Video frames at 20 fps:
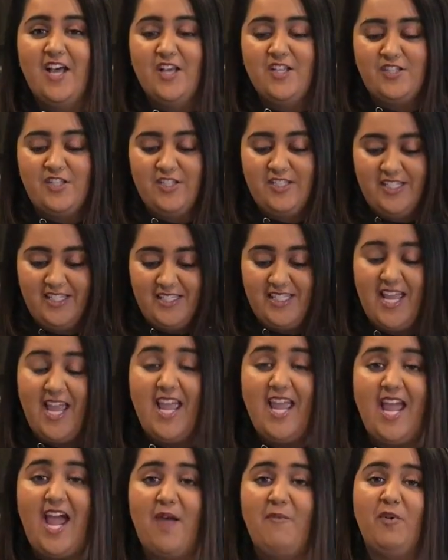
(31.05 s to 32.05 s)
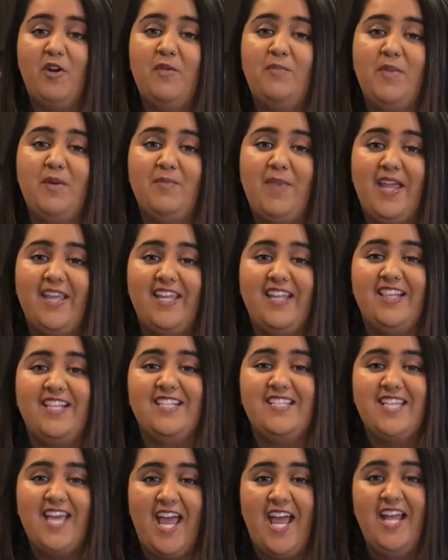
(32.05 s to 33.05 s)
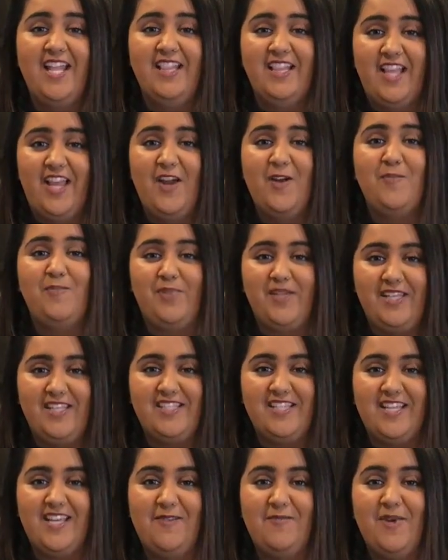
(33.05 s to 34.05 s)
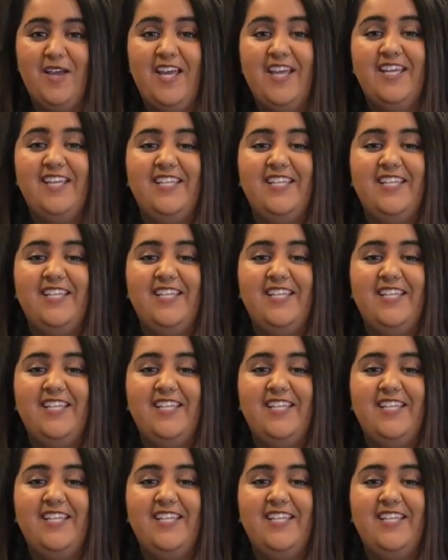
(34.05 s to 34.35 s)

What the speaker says: So today I'm going to be making the 10-layer bean dip.